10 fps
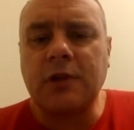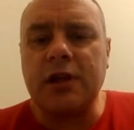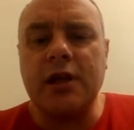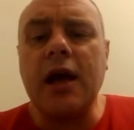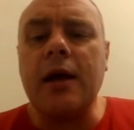
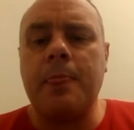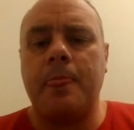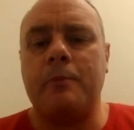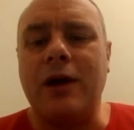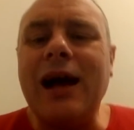Yeah,
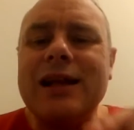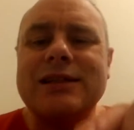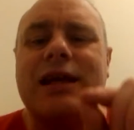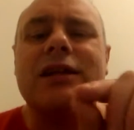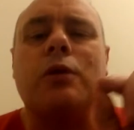but
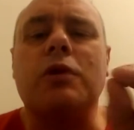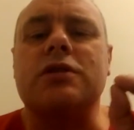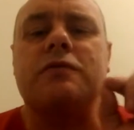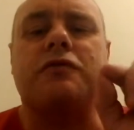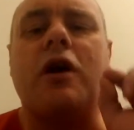Alexander
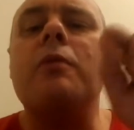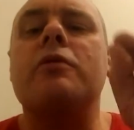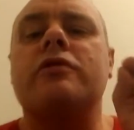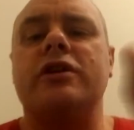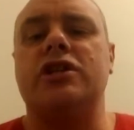wasn't from
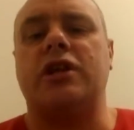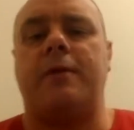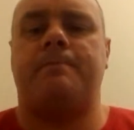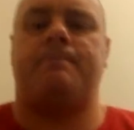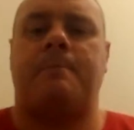Cretia.
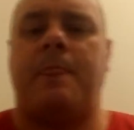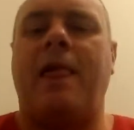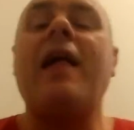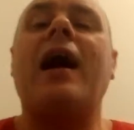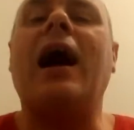
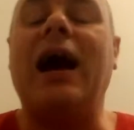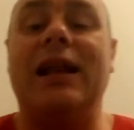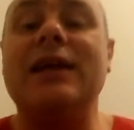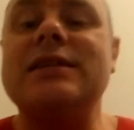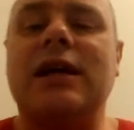
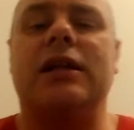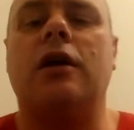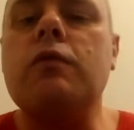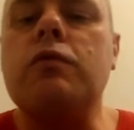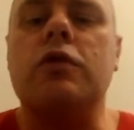
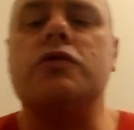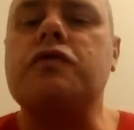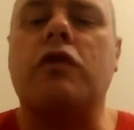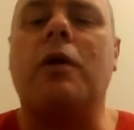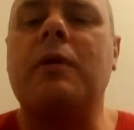Alexander was
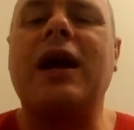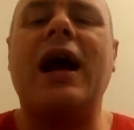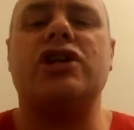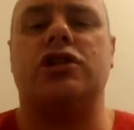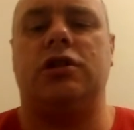from
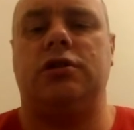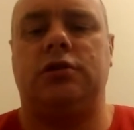Cashel.